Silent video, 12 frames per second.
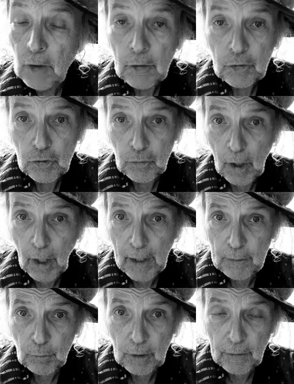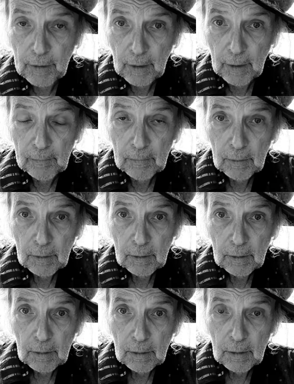To hide with him
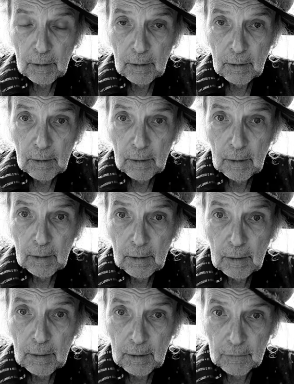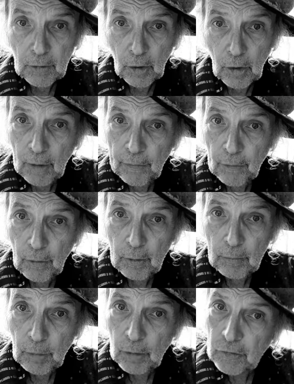in the hawthorn
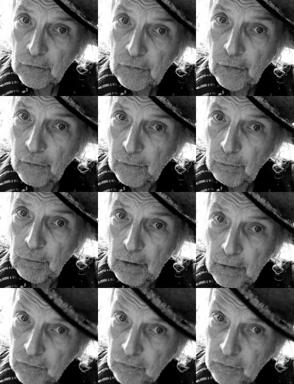bushes on the ridge